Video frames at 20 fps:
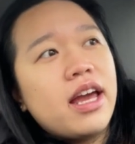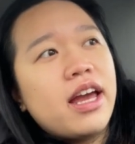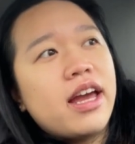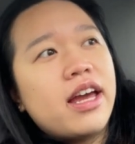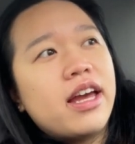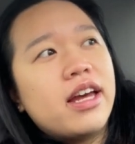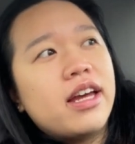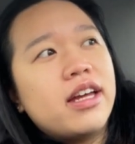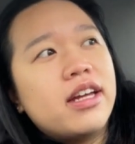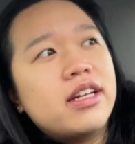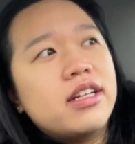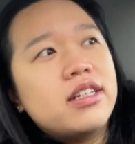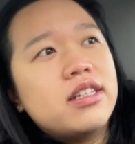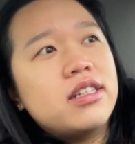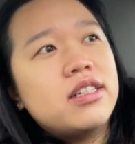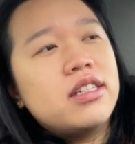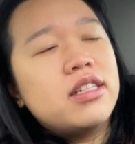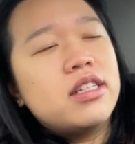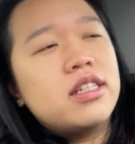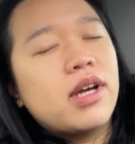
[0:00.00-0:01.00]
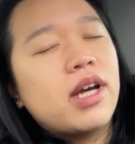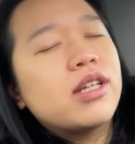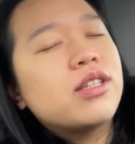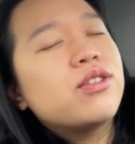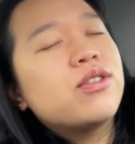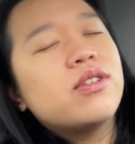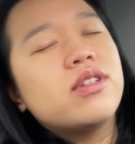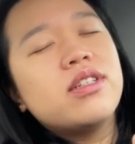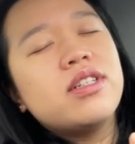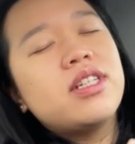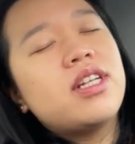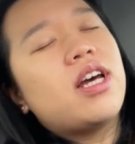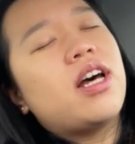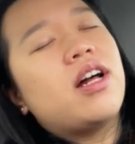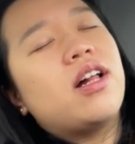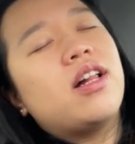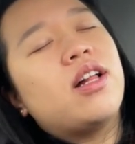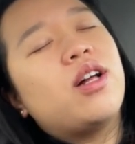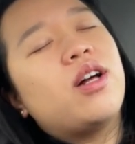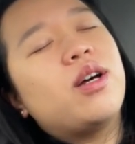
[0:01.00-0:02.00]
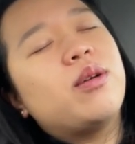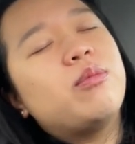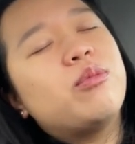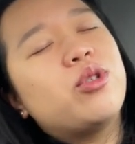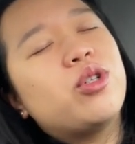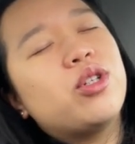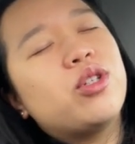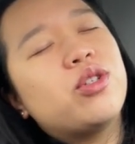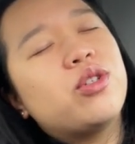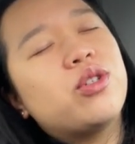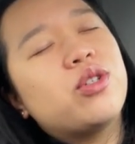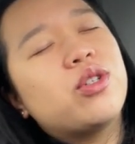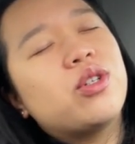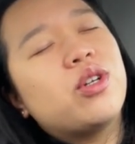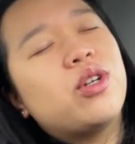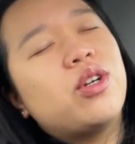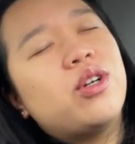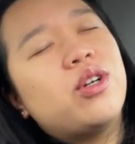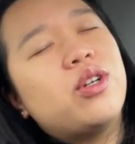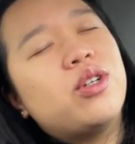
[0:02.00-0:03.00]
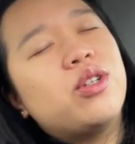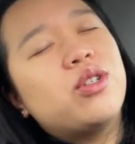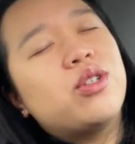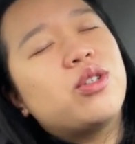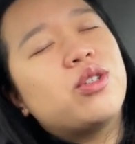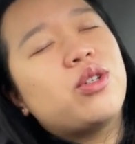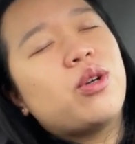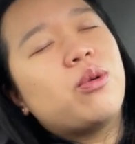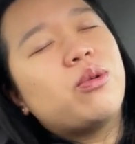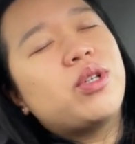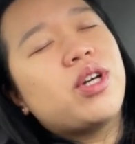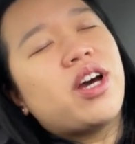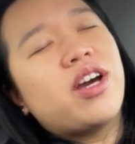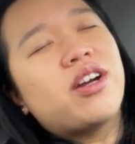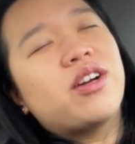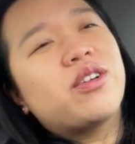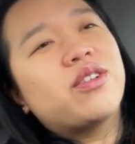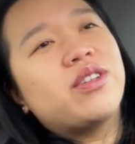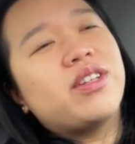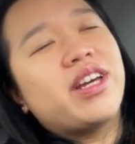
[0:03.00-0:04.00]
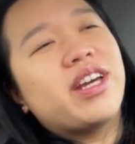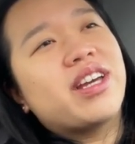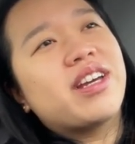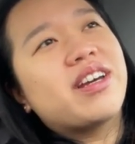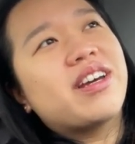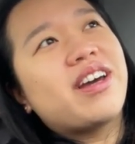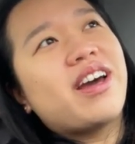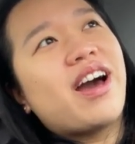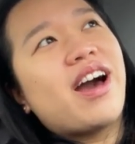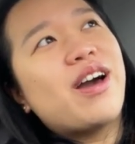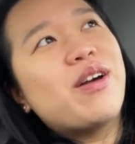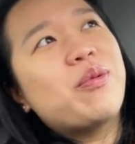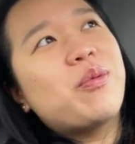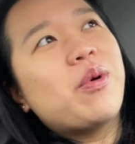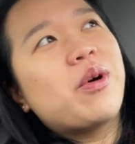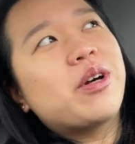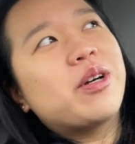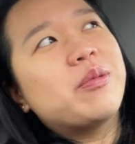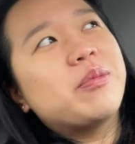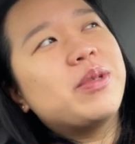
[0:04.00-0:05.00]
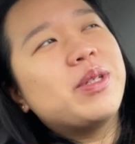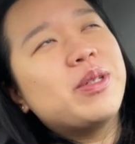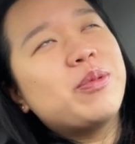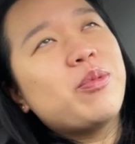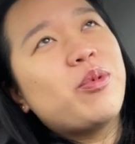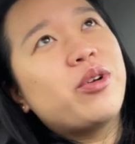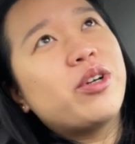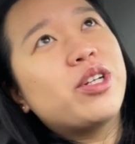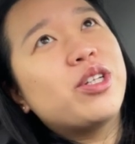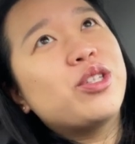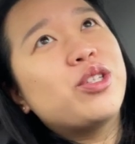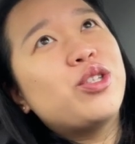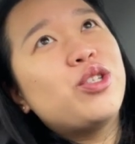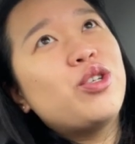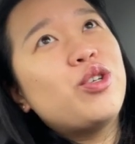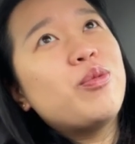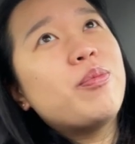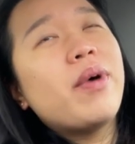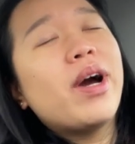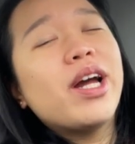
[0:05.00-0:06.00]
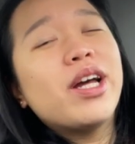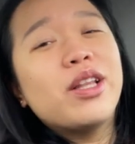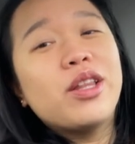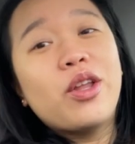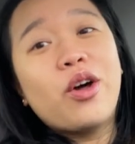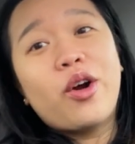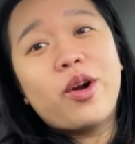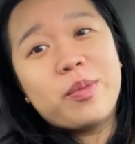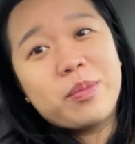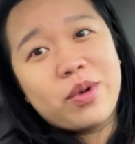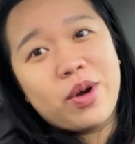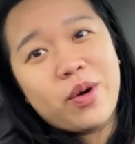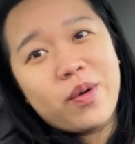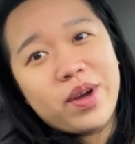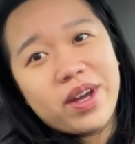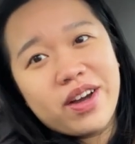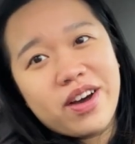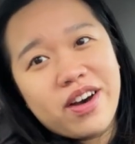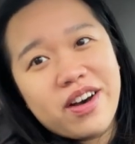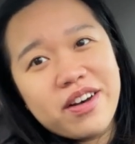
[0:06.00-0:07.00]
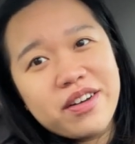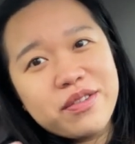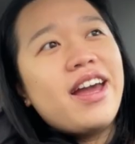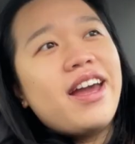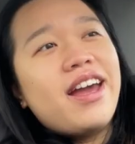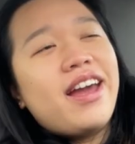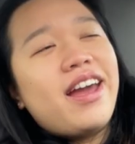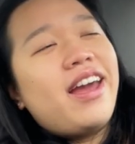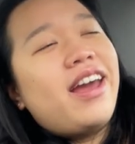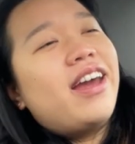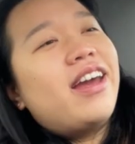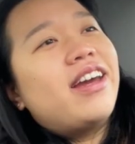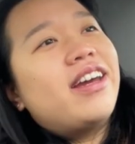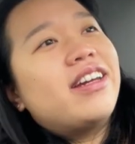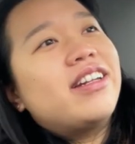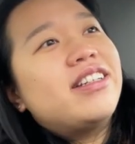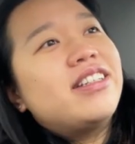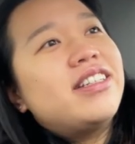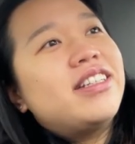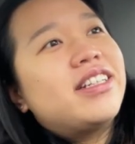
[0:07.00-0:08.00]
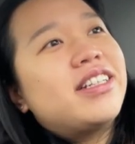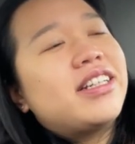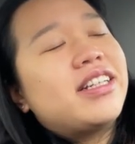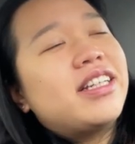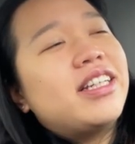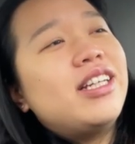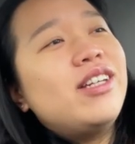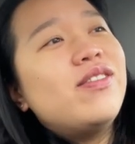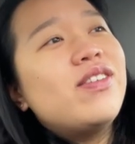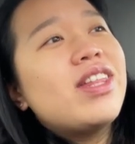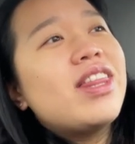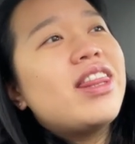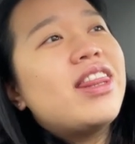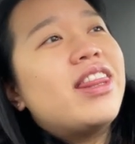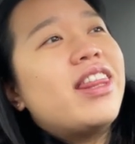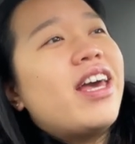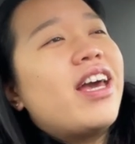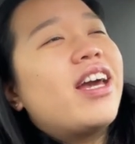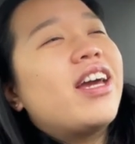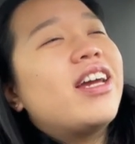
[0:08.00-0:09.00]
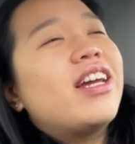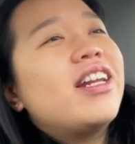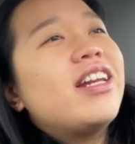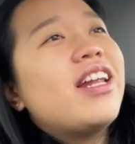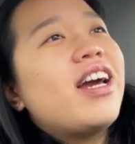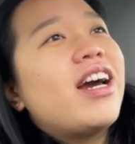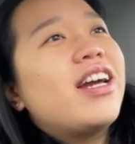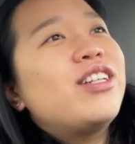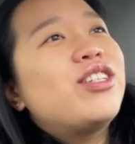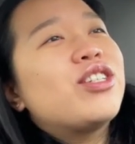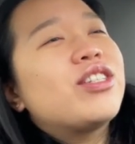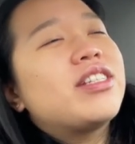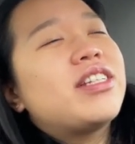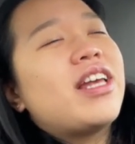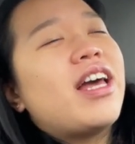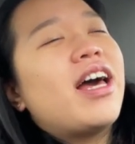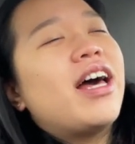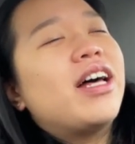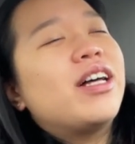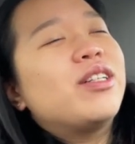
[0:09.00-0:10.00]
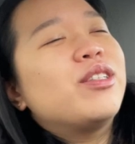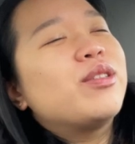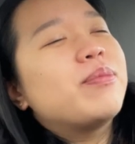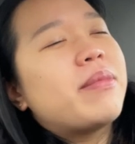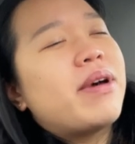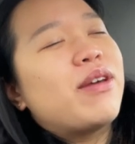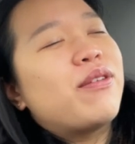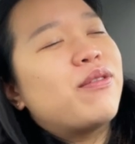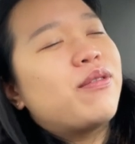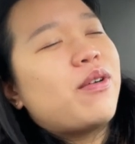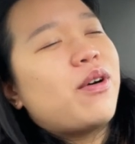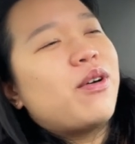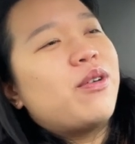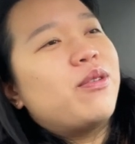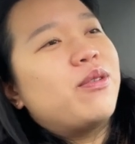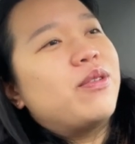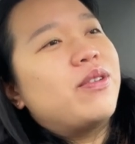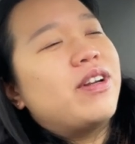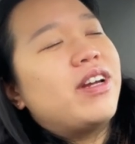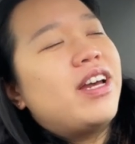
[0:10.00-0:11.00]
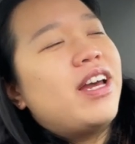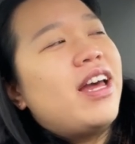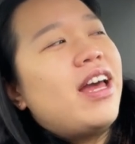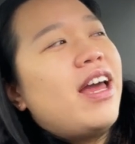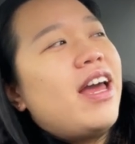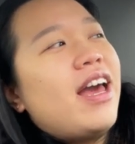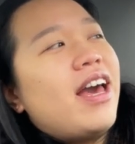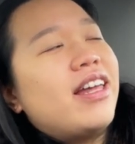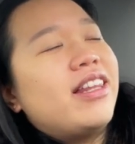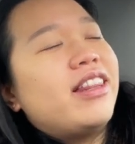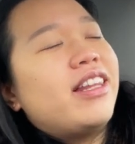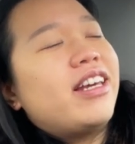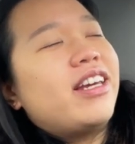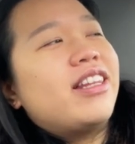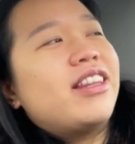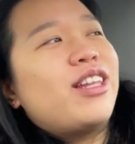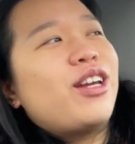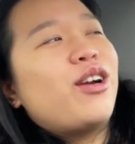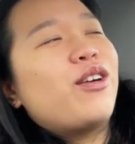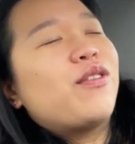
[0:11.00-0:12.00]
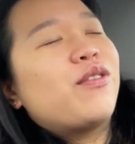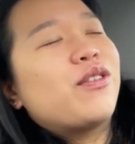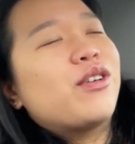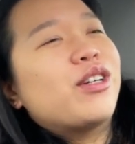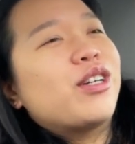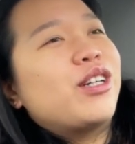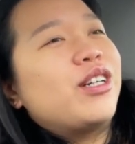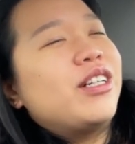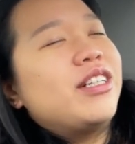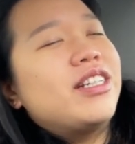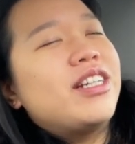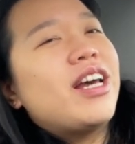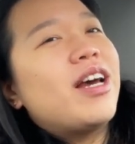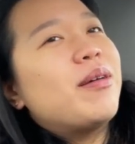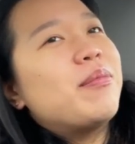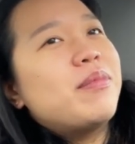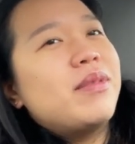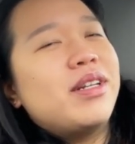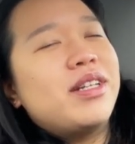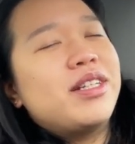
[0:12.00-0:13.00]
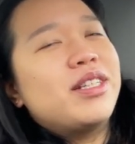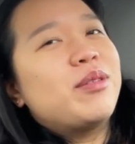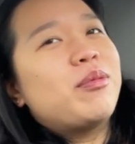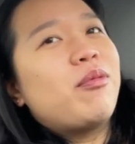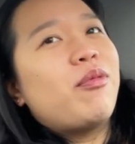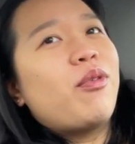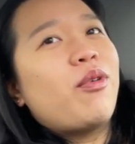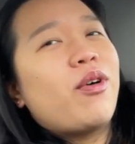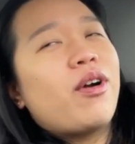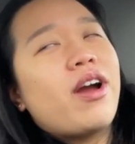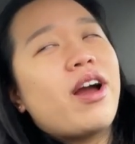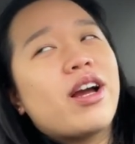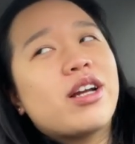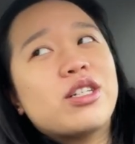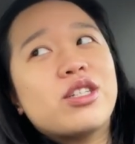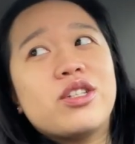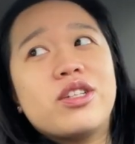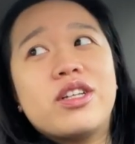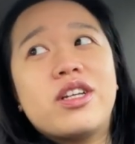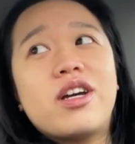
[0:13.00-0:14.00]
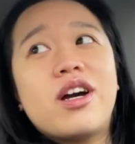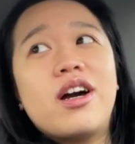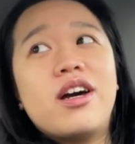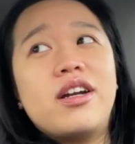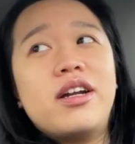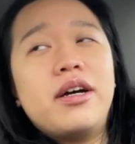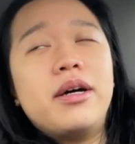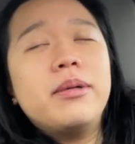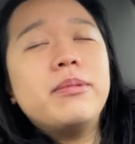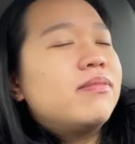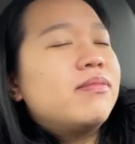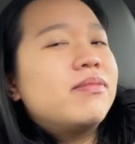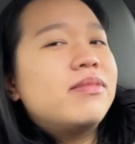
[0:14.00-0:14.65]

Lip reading: And as you can tell, I'm just so tired. Like, I woke up this morning to my alarm going off, and even then I just held my phone and laid there for a good 10 minutes before I actually got up.